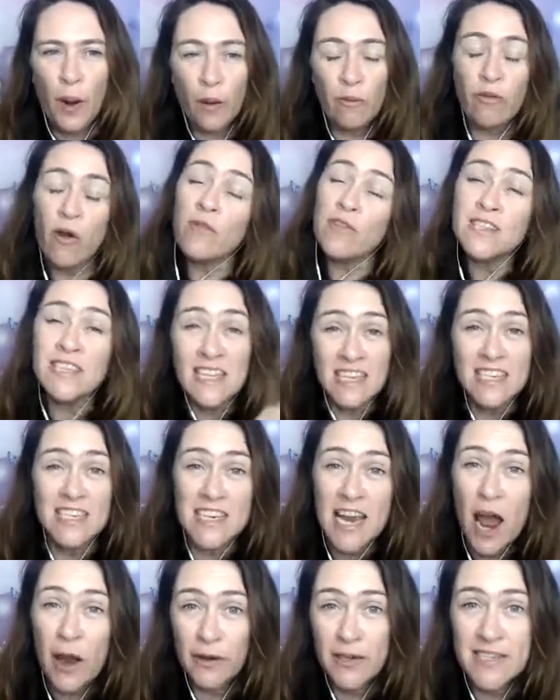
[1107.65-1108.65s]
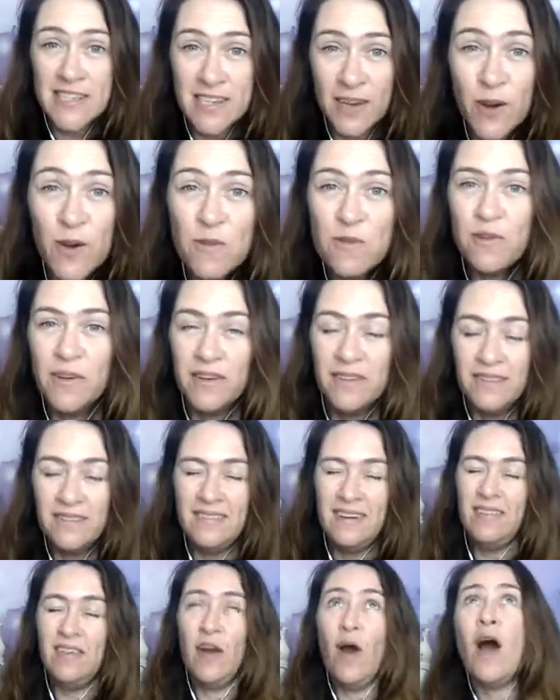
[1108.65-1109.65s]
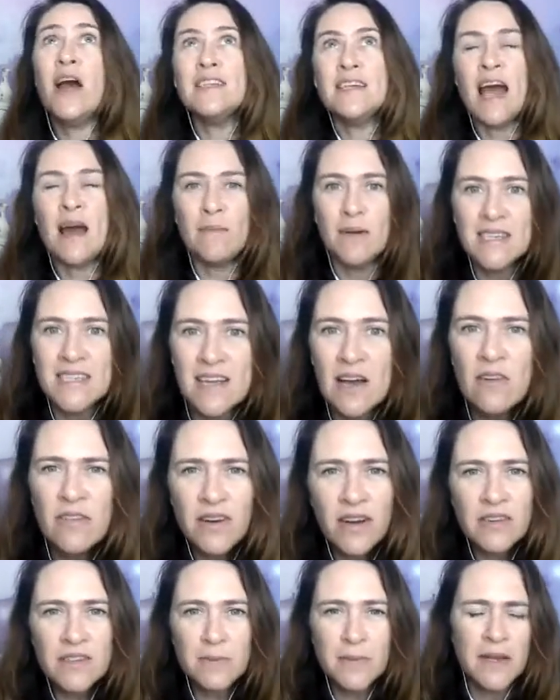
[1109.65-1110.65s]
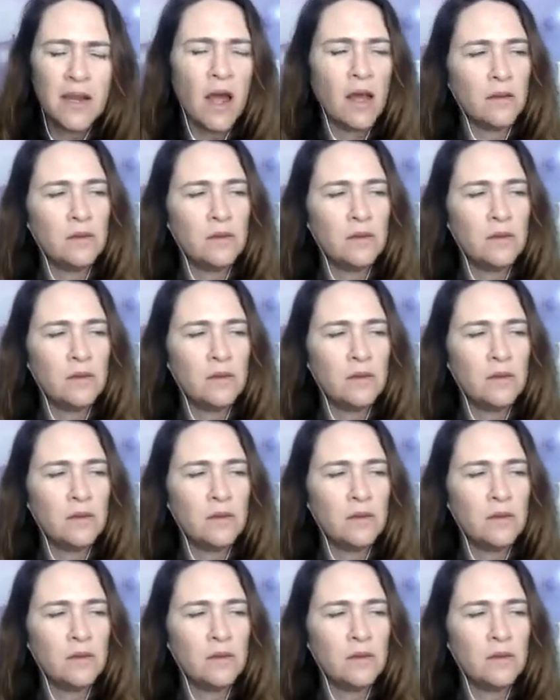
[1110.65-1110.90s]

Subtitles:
obviously you doubt yourself, and even I doubt myself, and I was a bit like,